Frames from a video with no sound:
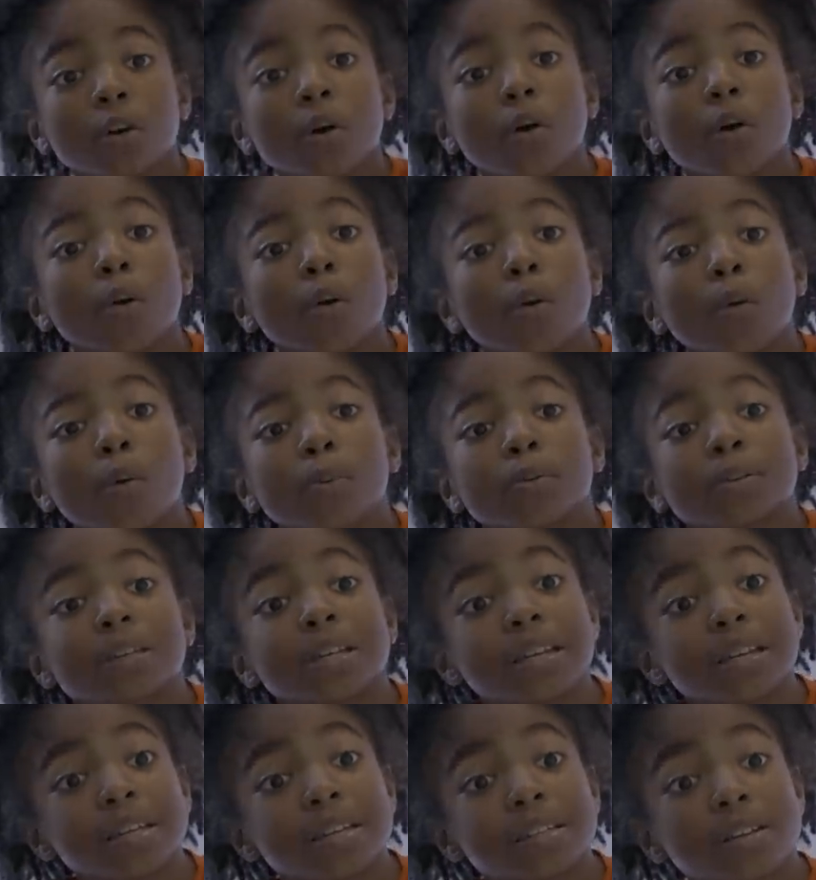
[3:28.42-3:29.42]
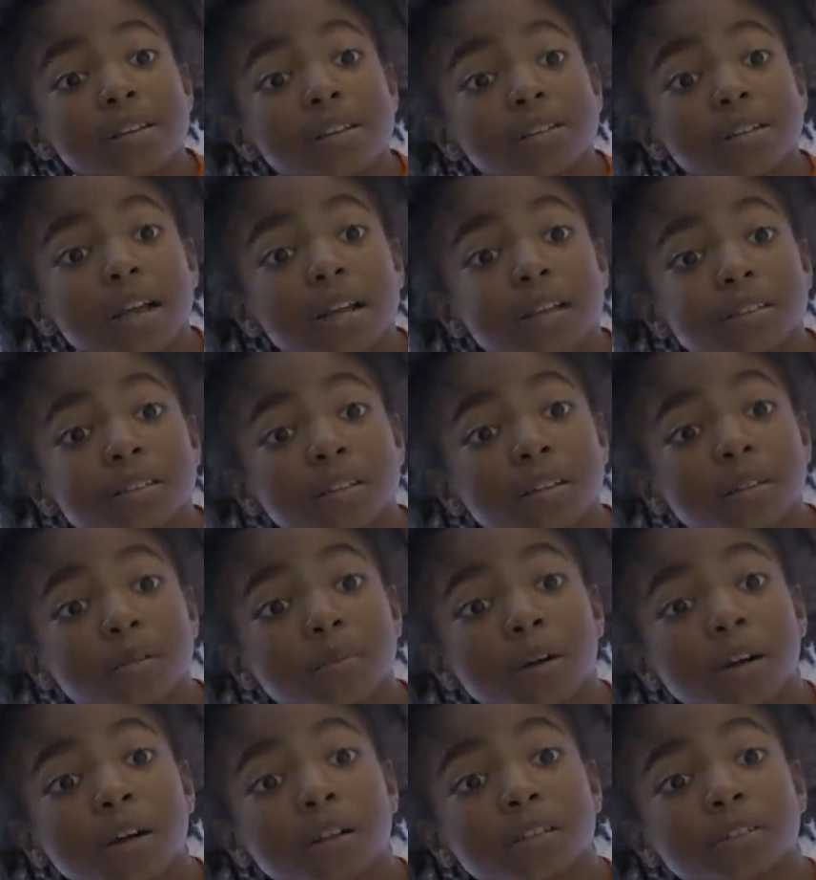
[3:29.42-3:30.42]
No, please. There's actually a
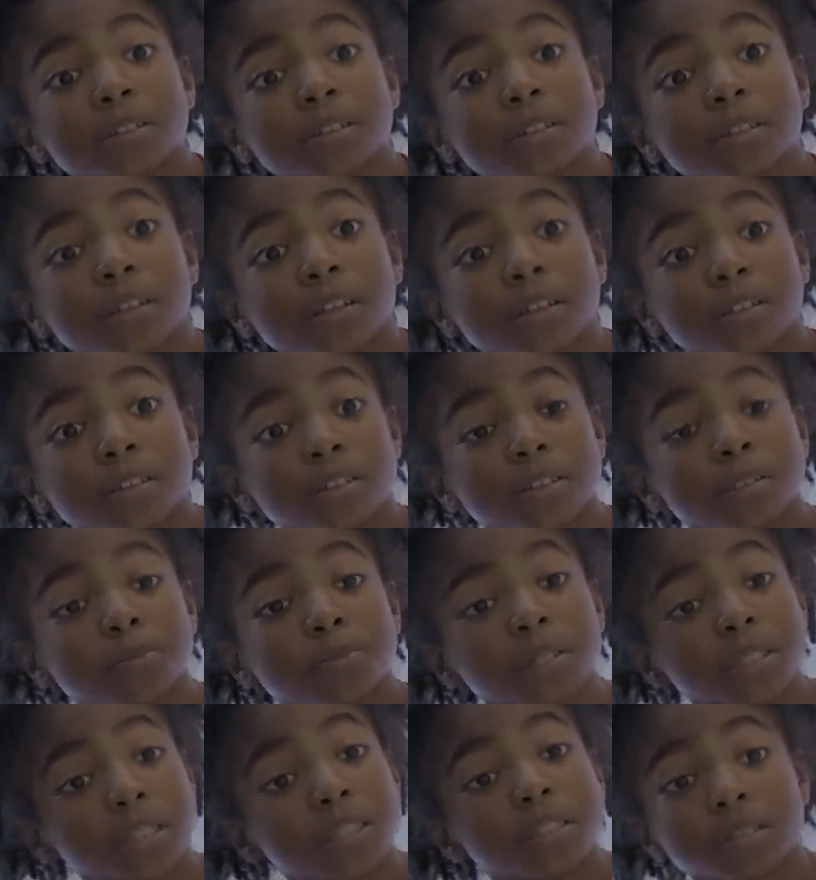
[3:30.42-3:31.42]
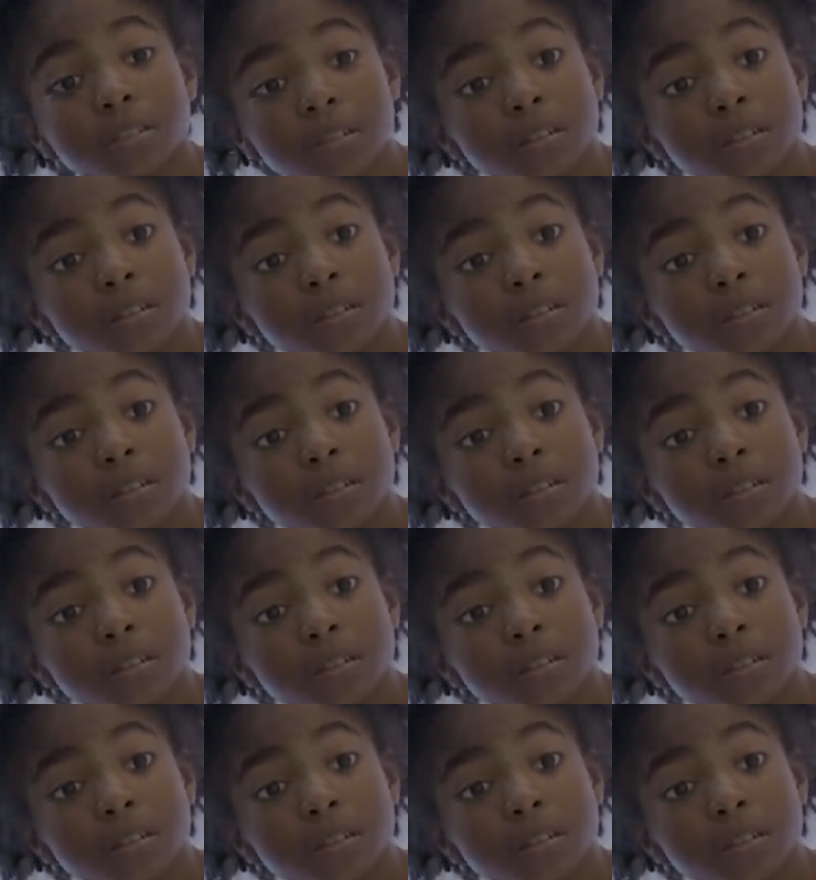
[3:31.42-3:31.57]
monster in there. Just please